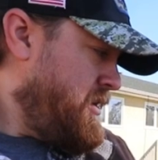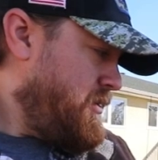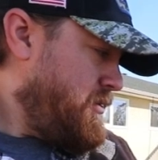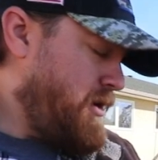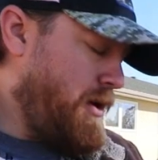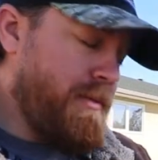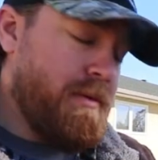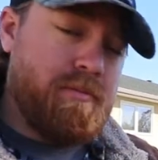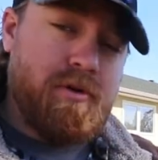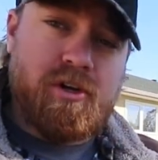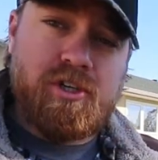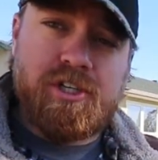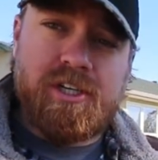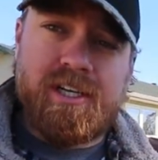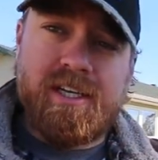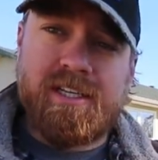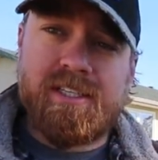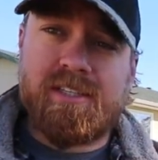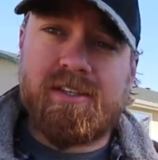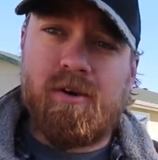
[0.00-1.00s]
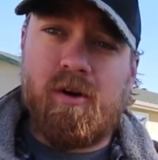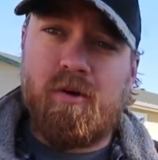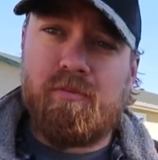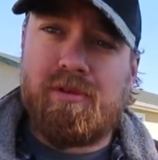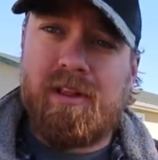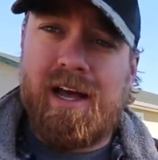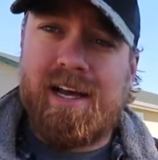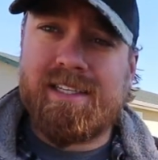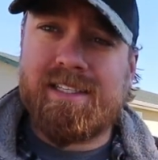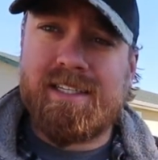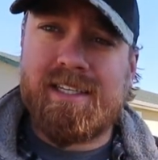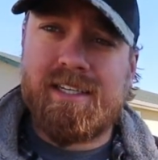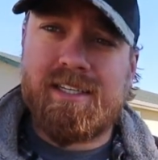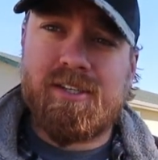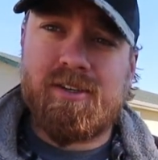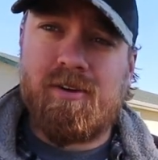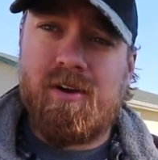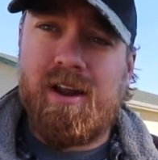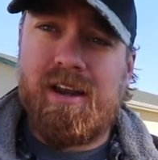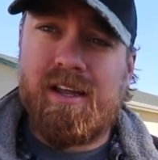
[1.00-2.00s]
rubber bushings or
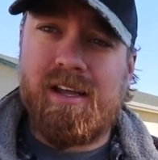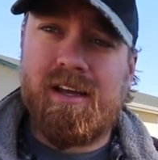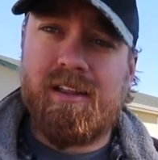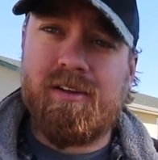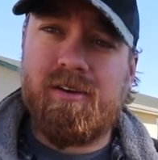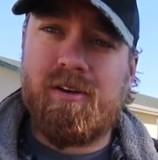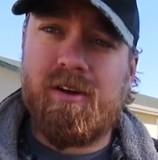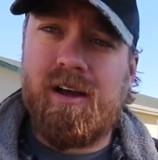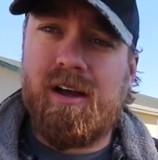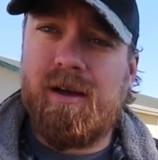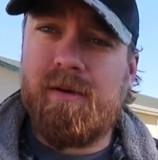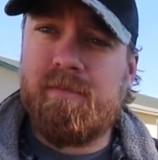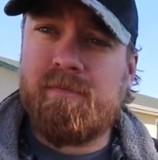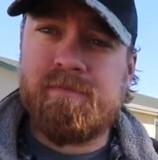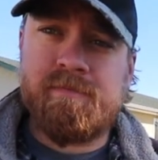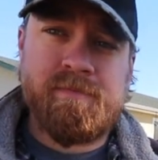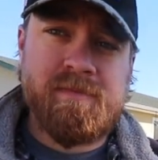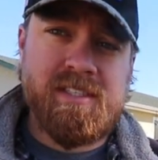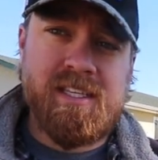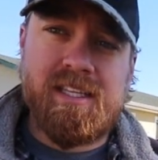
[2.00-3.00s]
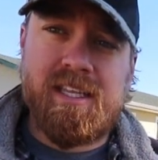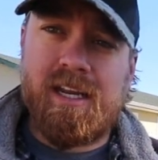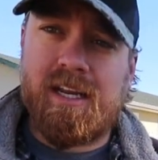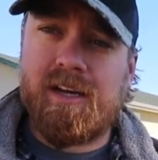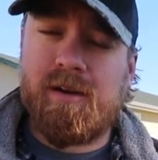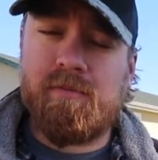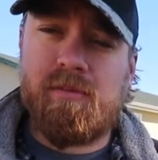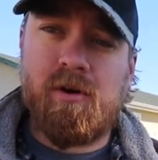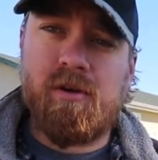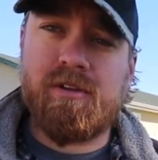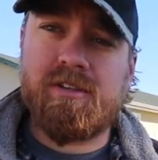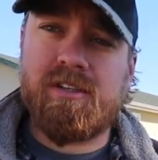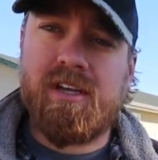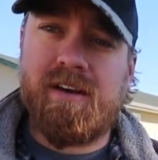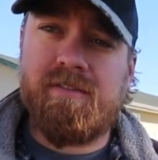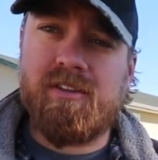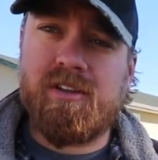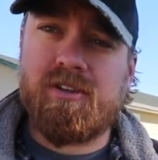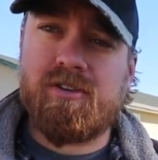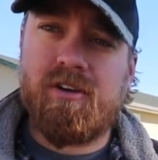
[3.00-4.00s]
plastics or any other synthetic components you
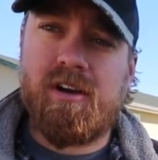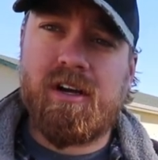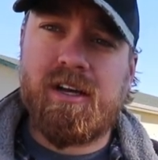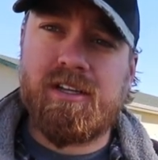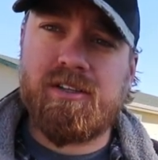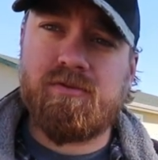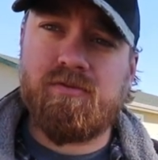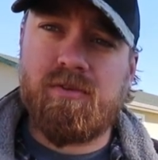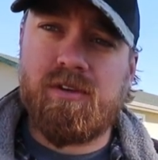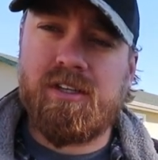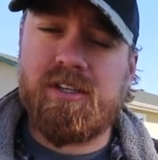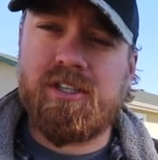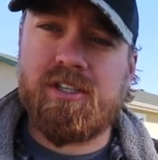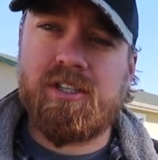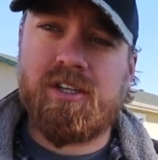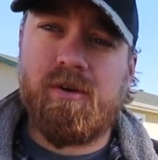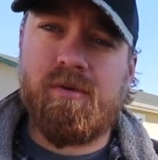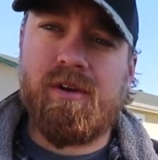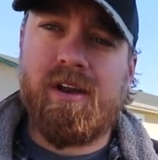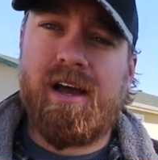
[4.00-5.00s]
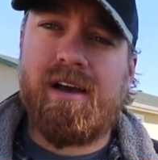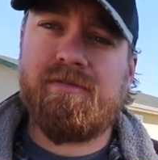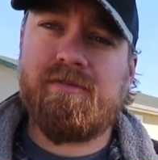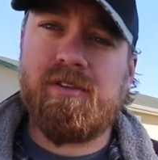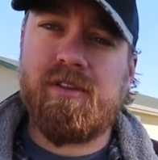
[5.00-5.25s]
have on the truck. It's really just going after